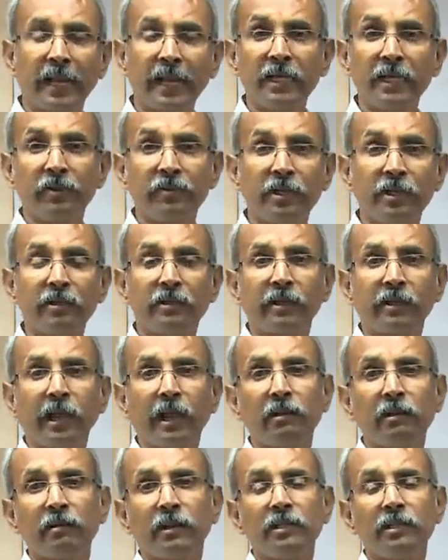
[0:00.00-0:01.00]
then you need to
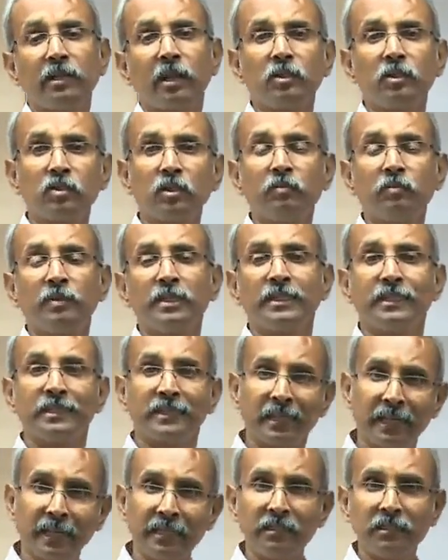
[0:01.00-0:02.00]
calculate the
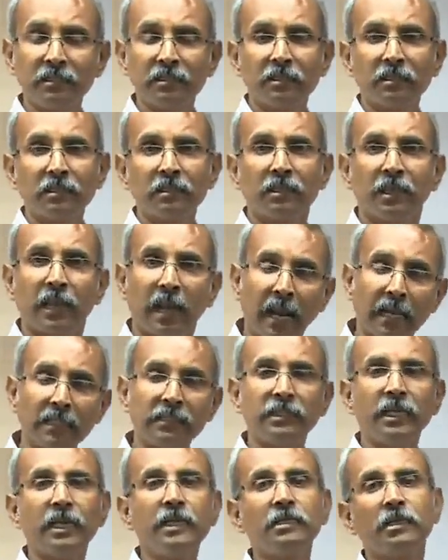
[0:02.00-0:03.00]
isometric length
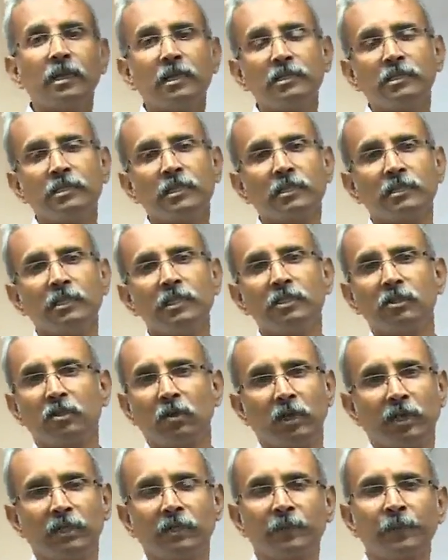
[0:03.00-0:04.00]
and then construct the
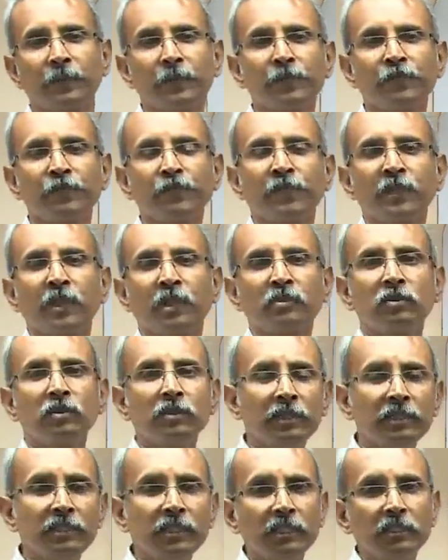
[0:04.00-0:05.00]
solid.
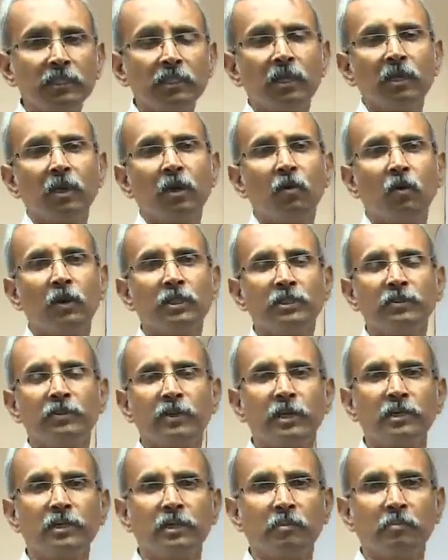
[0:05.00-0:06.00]
So this is one
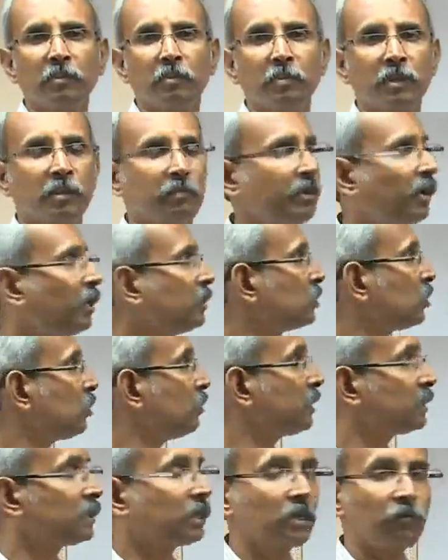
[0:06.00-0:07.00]
thing you have to remember. The
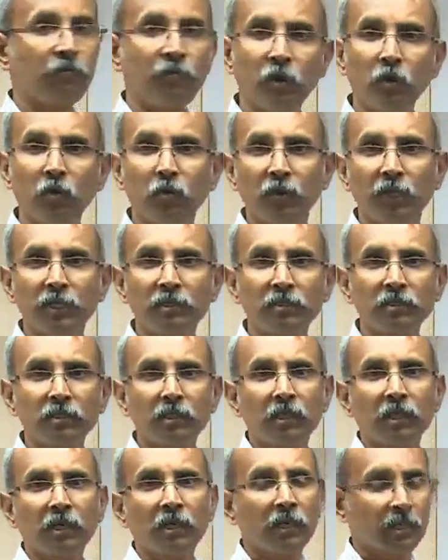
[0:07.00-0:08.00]
isometric view
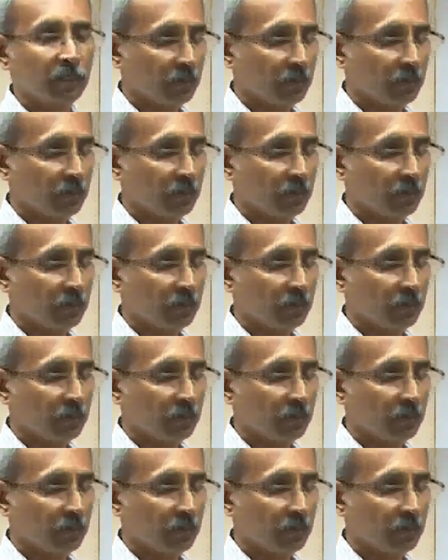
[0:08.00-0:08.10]
is